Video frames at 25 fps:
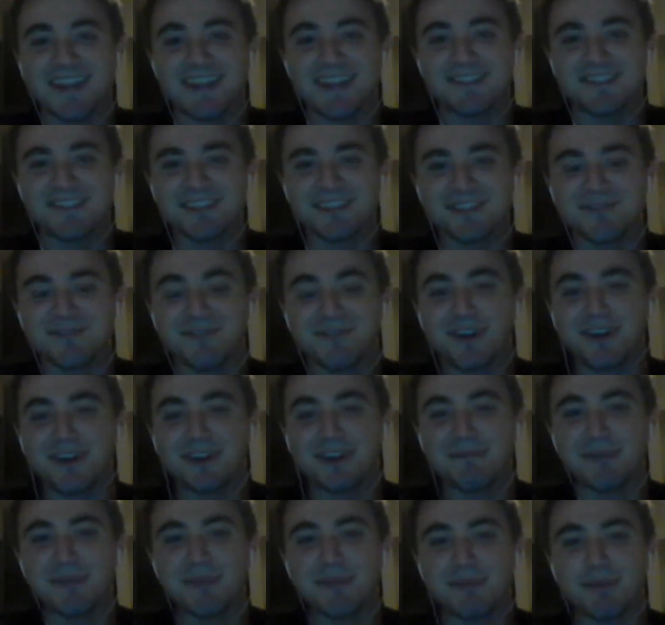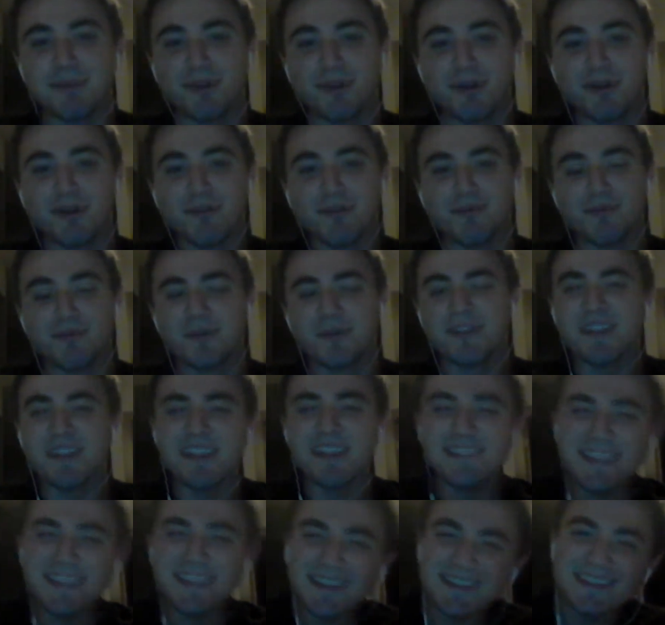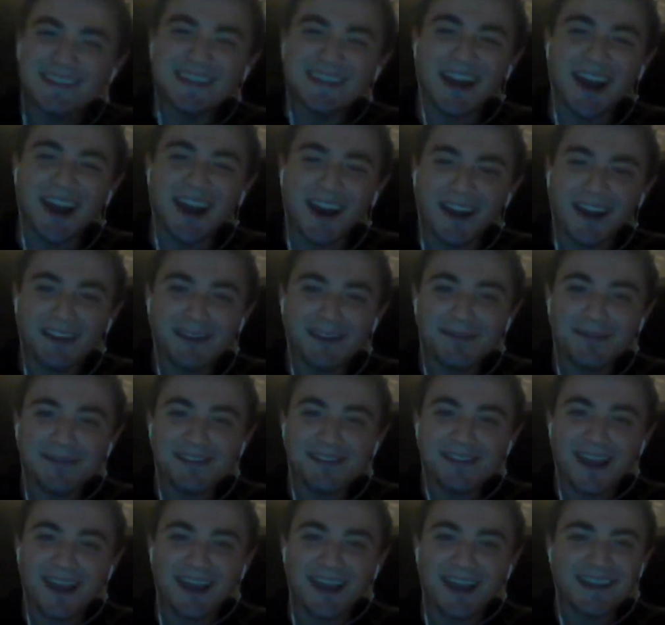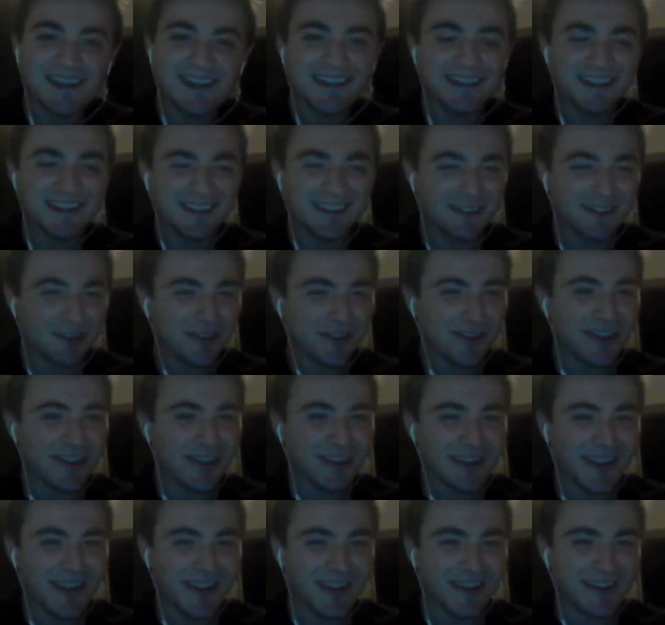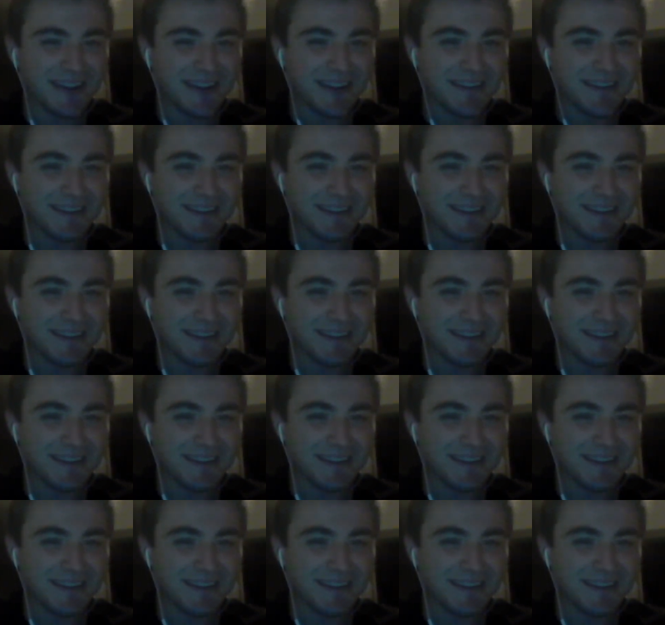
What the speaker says: is fighting people off with. They said knives. It didn't look like a knife.